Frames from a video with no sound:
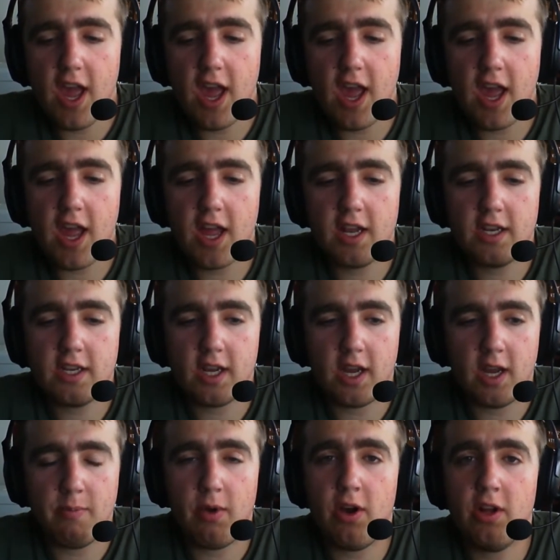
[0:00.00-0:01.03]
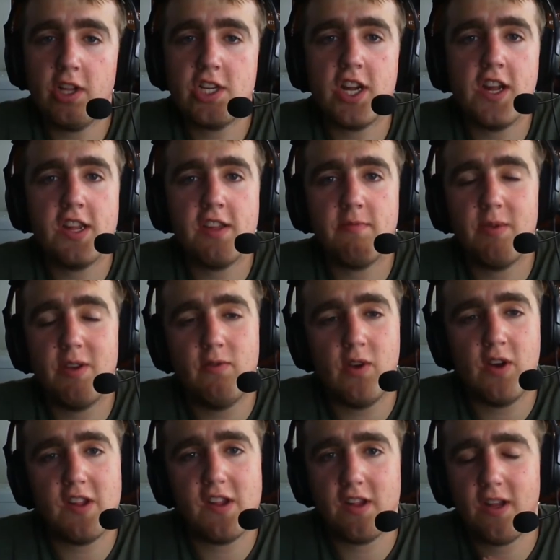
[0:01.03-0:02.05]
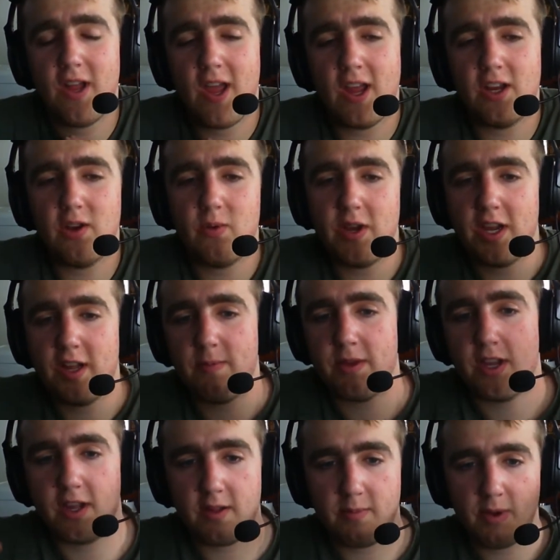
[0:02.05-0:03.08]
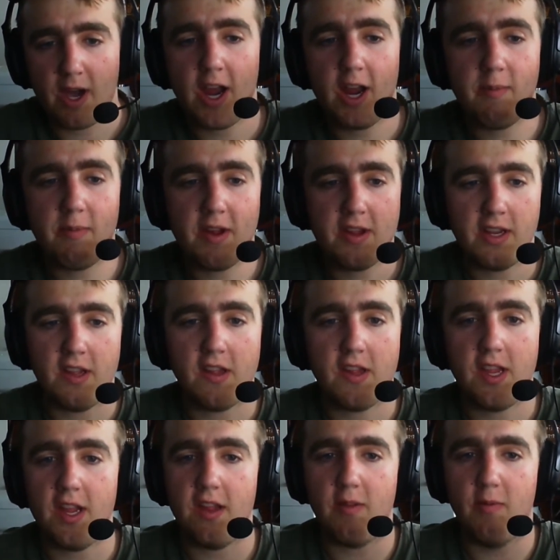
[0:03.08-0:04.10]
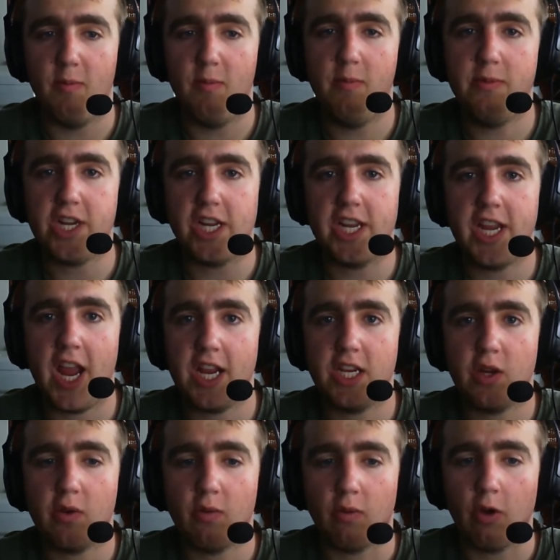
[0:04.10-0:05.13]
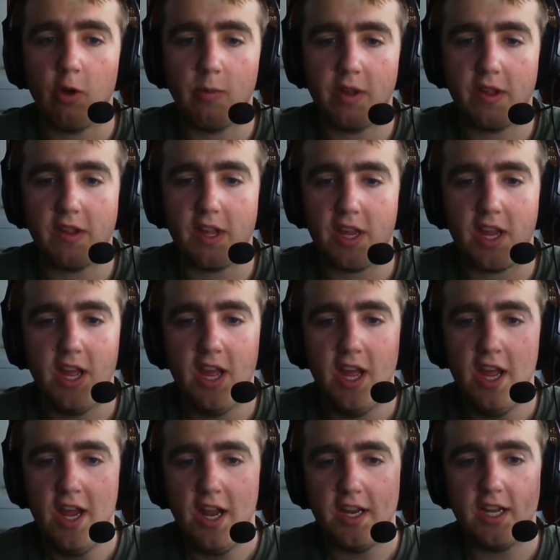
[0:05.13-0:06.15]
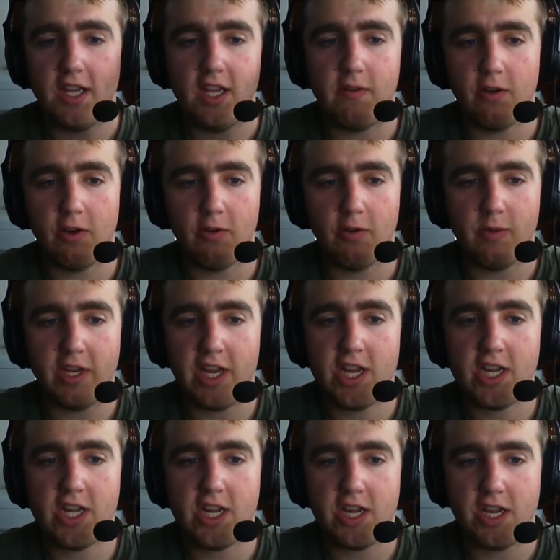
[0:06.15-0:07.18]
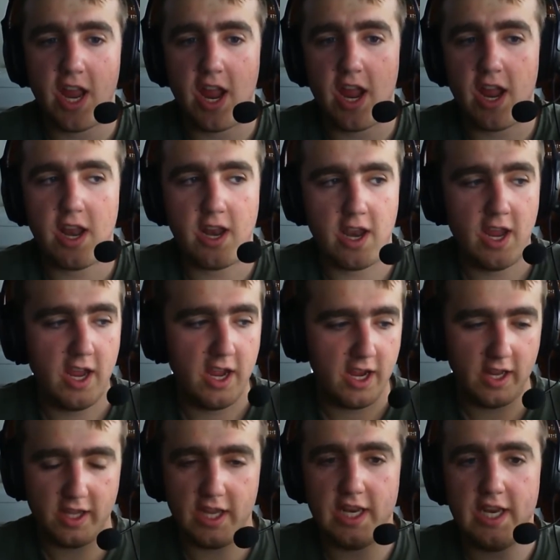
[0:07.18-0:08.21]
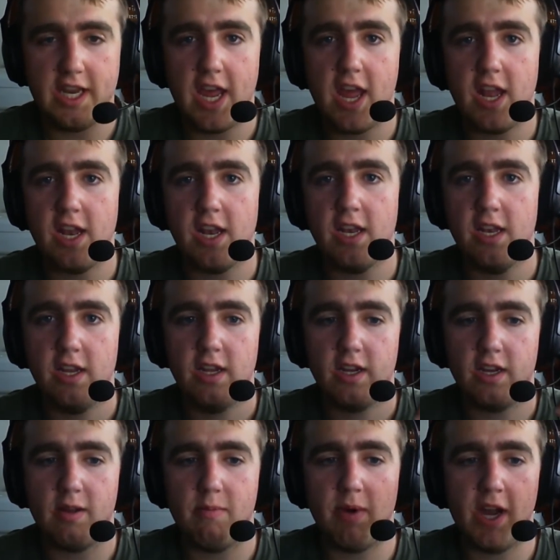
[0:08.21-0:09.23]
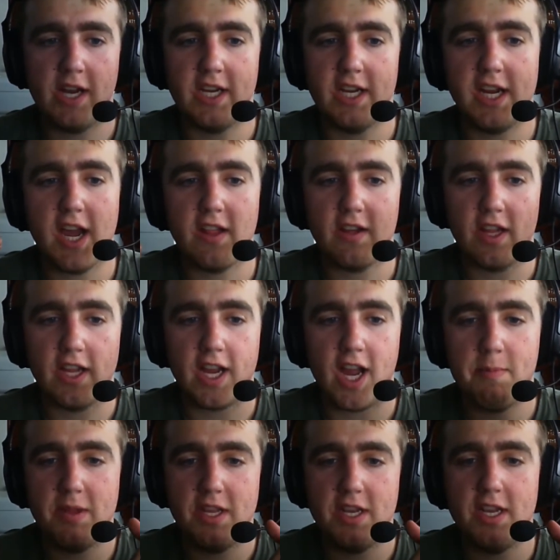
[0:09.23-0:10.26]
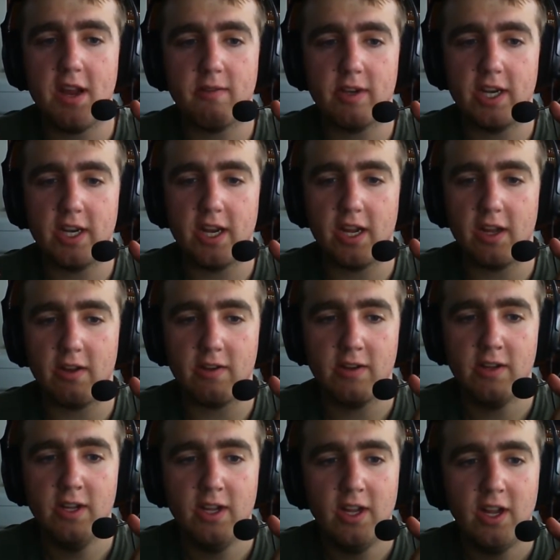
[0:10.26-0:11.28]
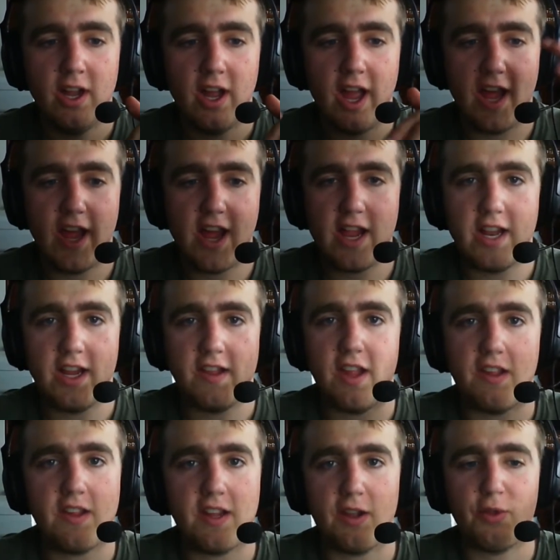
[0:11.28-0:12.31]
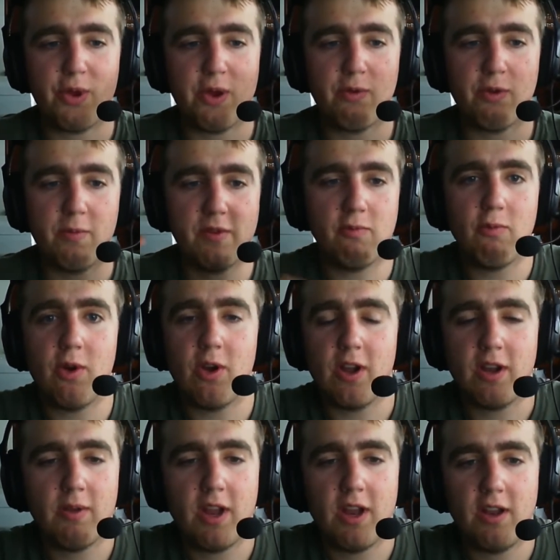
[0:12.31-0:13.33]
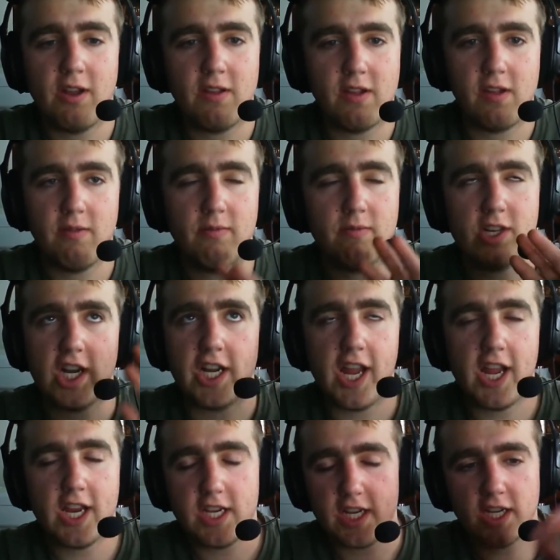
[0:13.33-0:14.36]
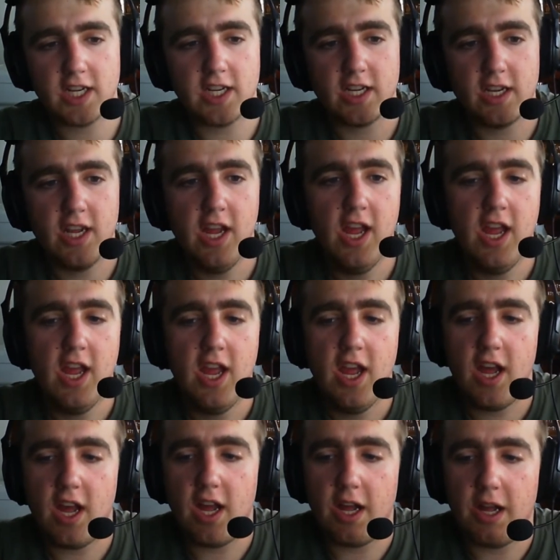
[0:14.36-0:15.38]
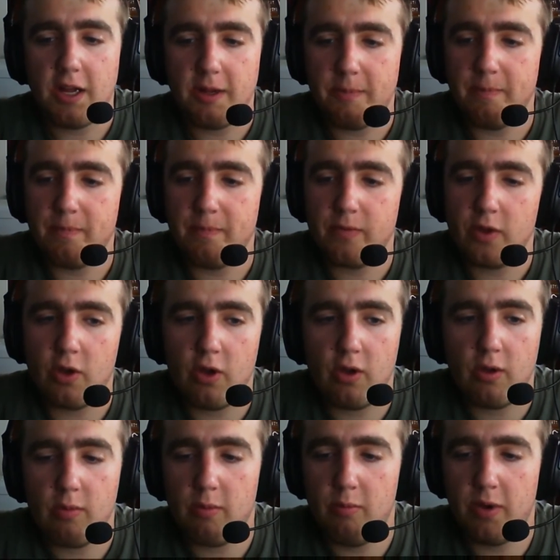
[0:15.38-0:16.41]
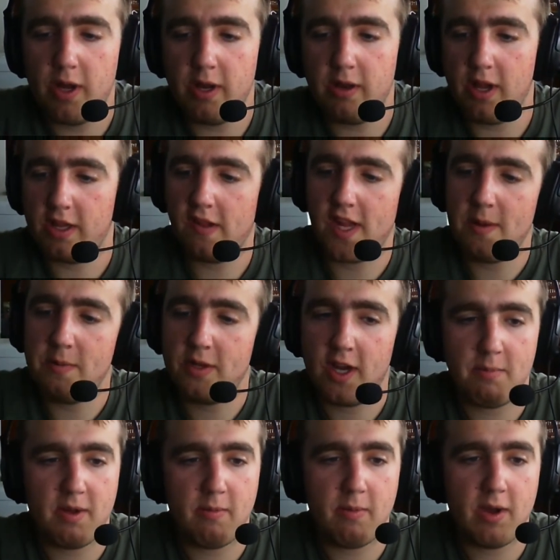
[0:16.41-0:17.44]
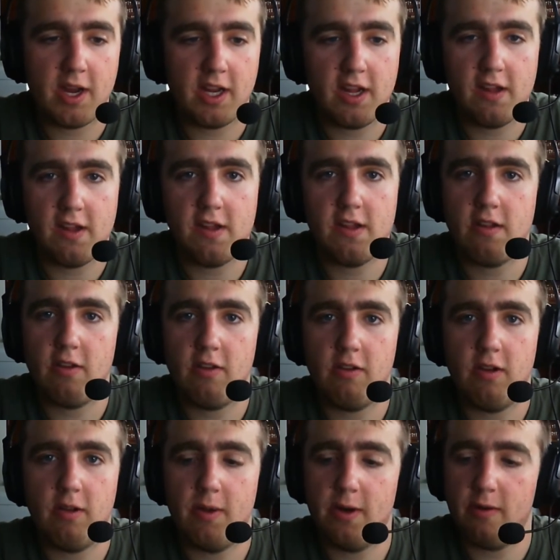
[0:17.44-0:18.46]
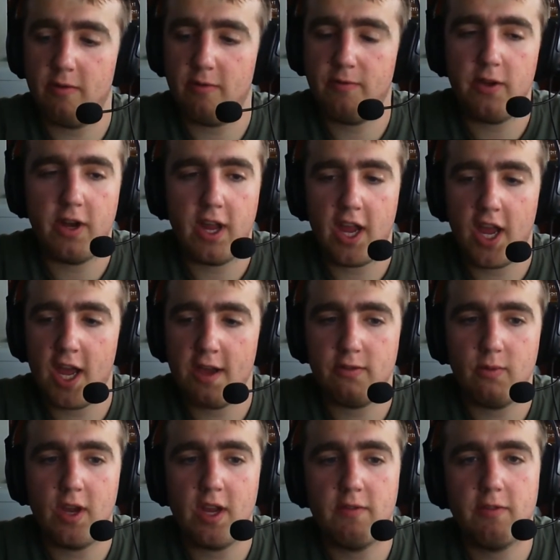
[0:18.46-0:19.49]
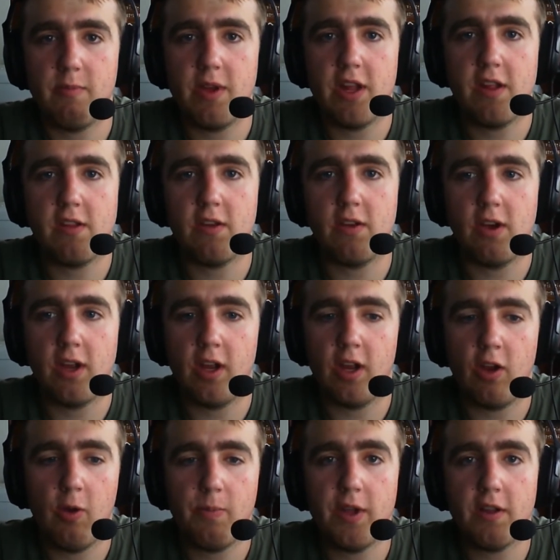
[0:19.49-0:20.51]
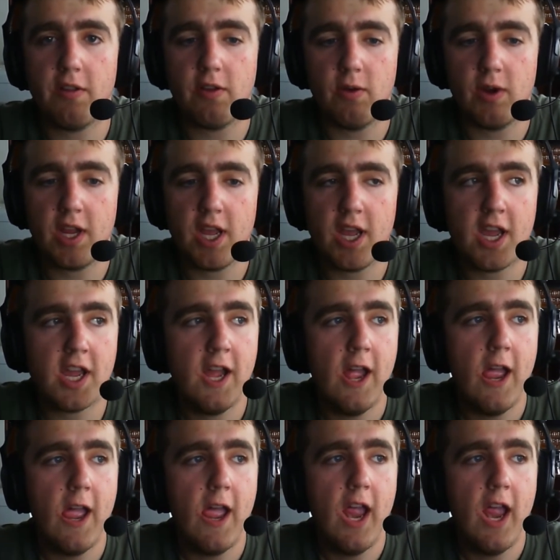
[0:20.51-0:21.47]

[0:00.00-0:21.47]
And I apologize if my voice is a little echoey. It's because behind me, as you can see, is a gigantic room. It's like the living room and kitchen and the den combined together. Like I'm in the den right now and it's, it's like three rooms in one and it's just gigantic and, um, but at the same time, my mic is about a foot and a half away from me, so I, I hope that's okay.